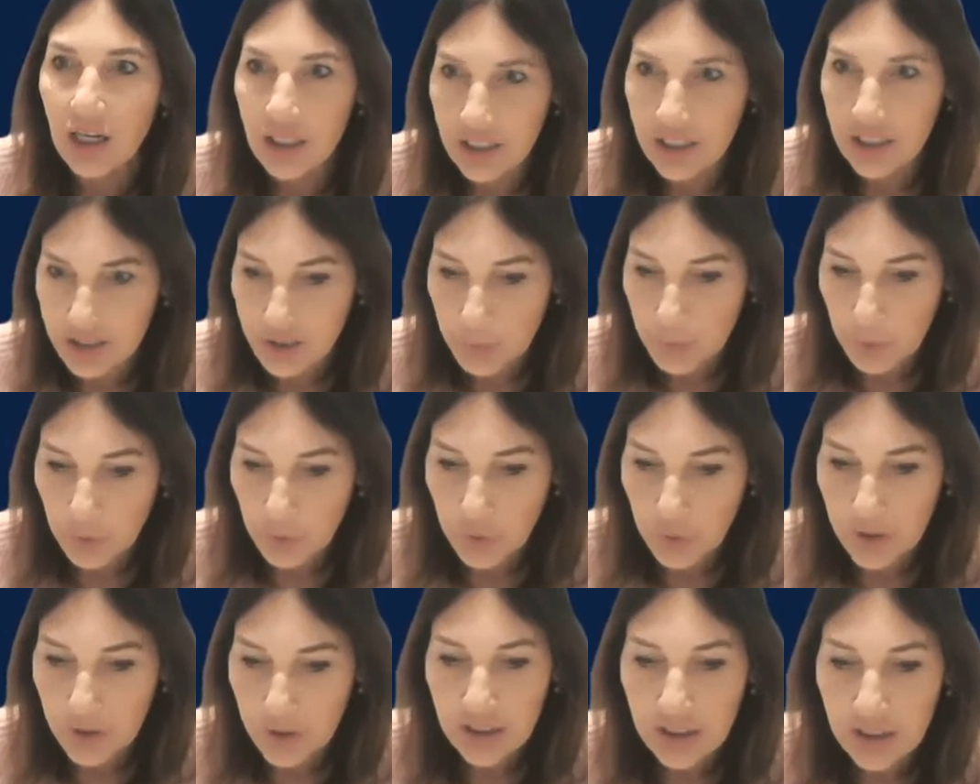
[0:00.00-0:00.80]

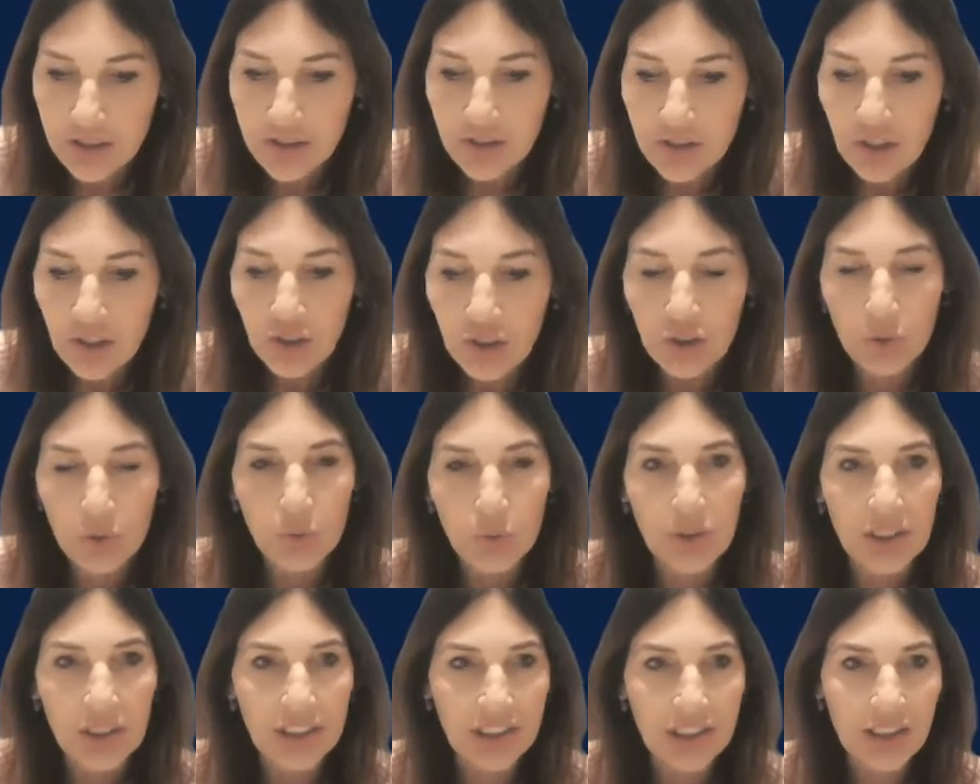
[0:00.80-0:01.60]
experience. You
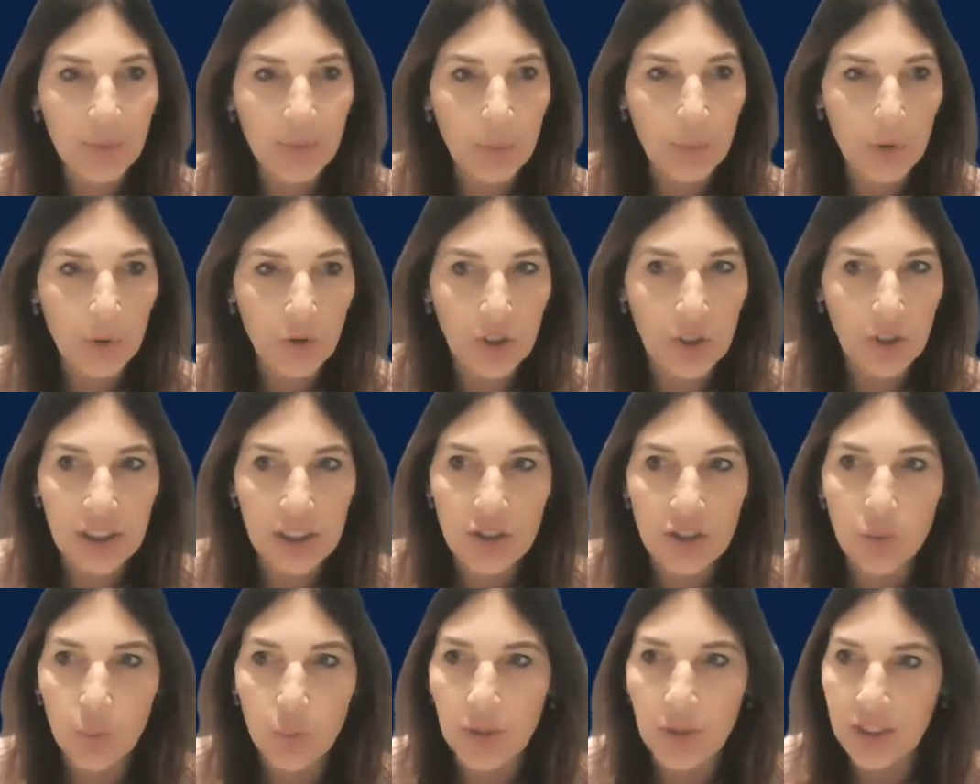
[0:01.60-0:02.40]
need
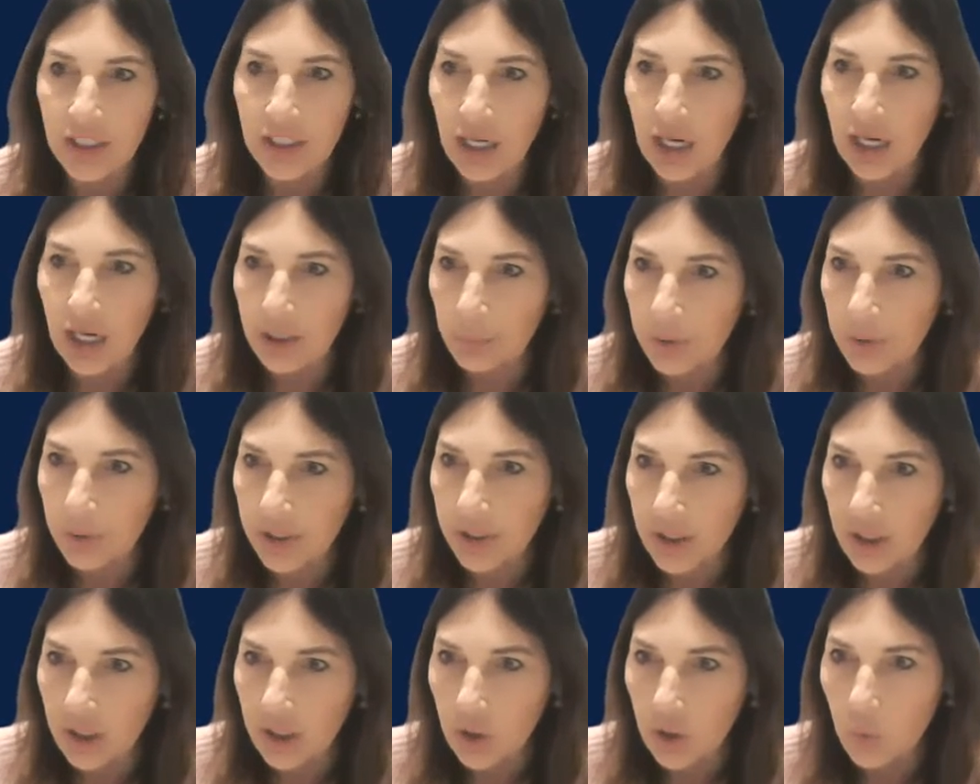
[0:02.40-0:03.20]
experience with the
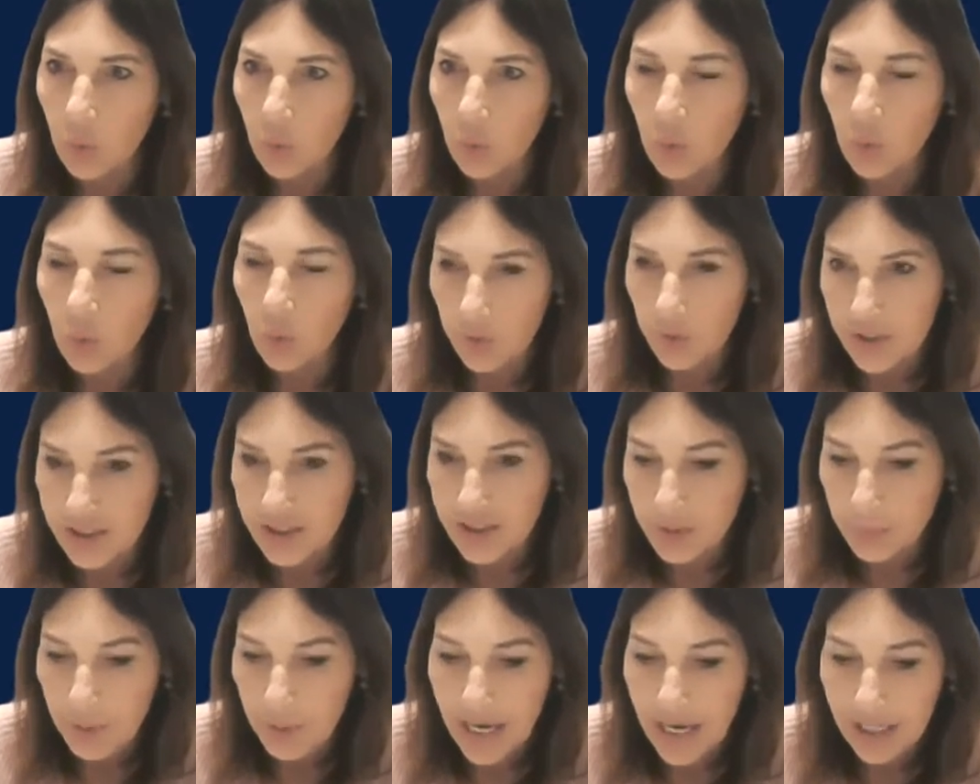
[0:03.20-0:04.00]
IPO or the
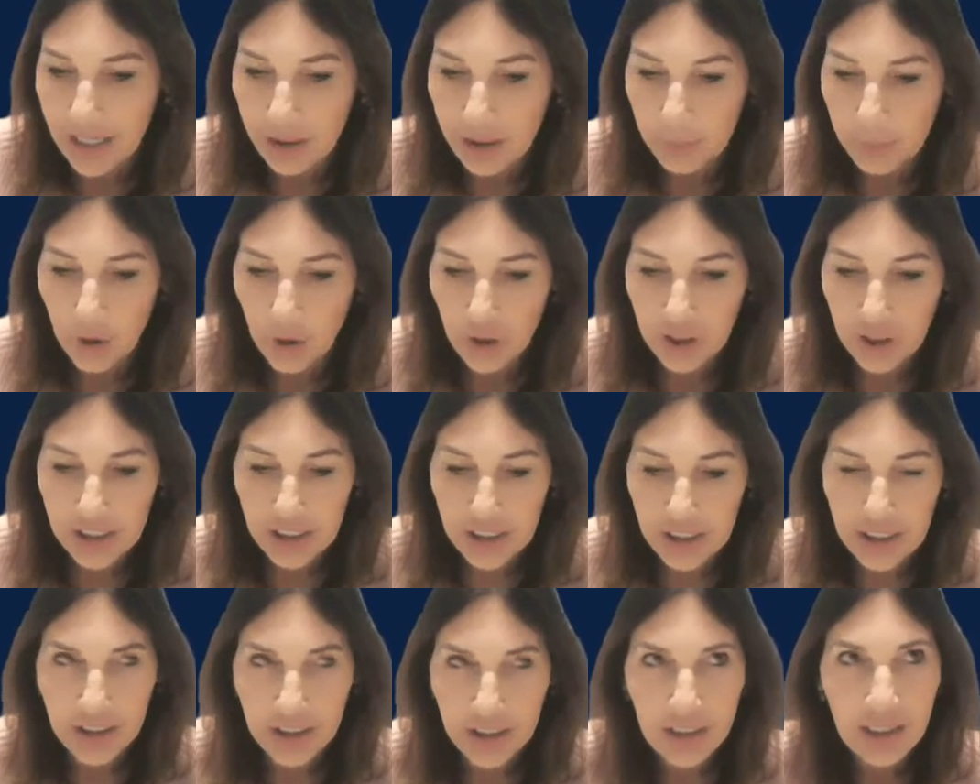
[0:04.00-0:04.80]
SPAC
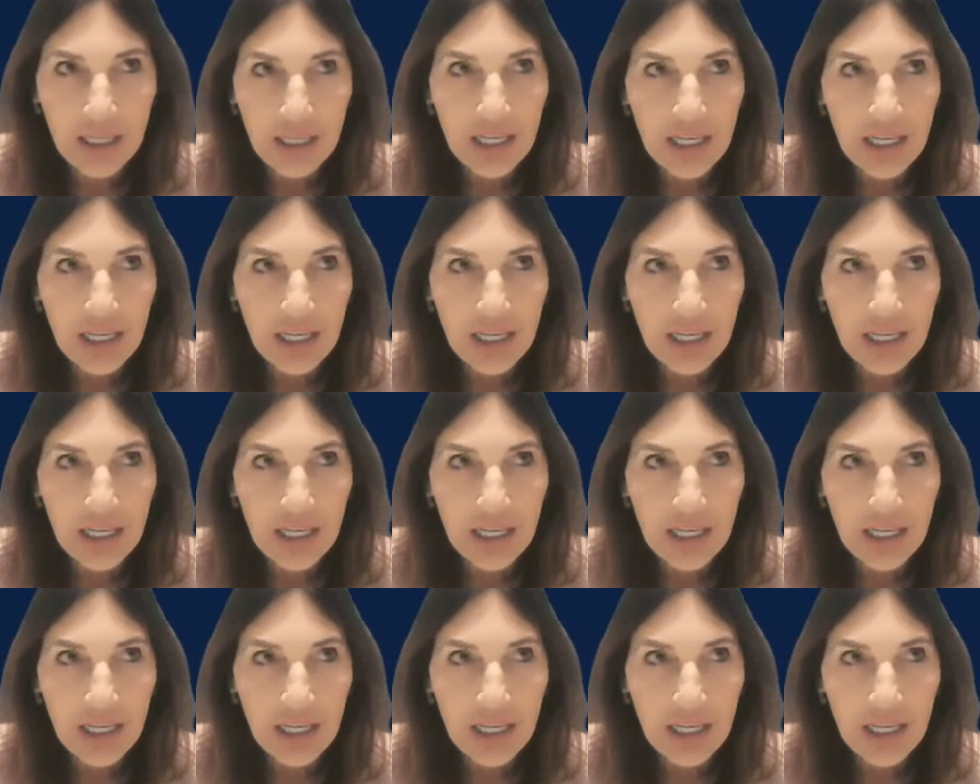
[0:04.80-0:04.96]
market.